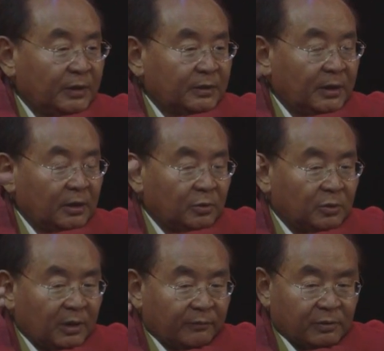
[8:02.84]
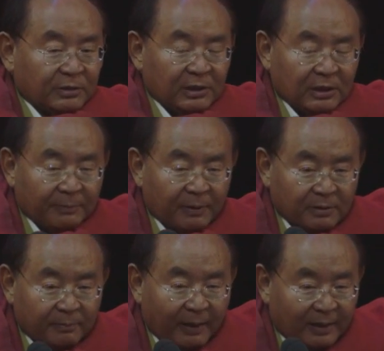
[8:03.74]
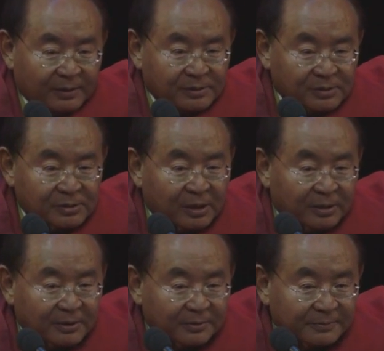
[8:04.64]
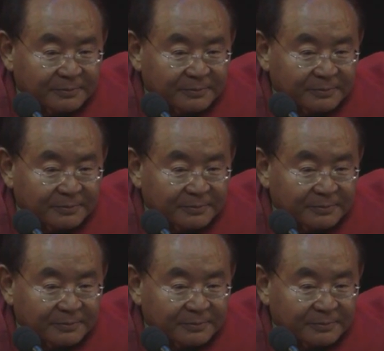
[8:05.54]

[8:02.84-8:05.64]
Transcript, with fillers: they don't have to think about the balance, isn't it?